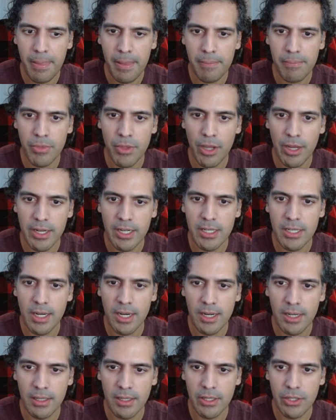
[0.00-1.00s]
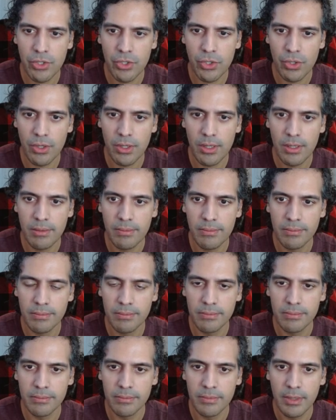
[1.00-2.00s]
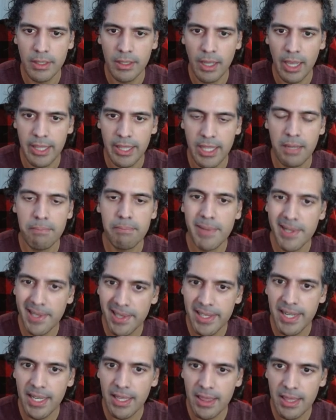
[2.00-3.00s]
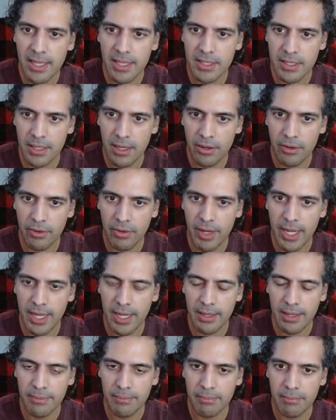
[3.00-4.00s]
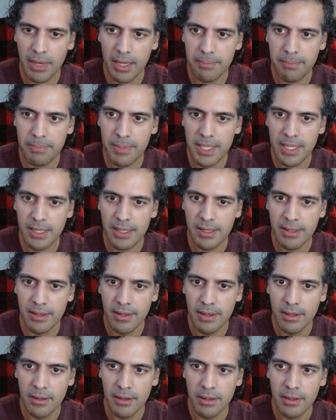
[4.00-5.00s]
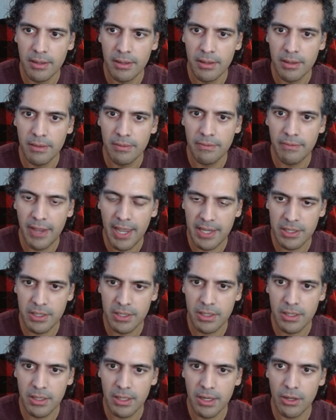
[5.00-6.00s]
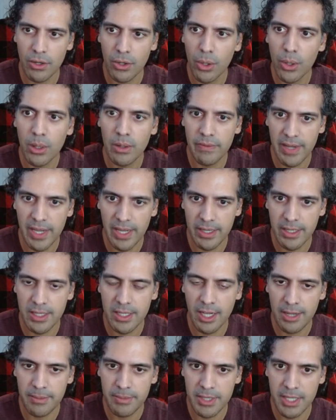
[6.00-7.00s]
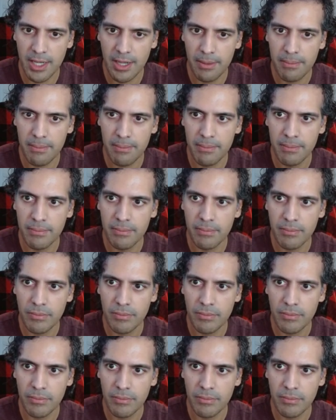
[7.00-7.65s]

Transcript: I'm not entirely sure. I think building this array might be faster than O of n times m.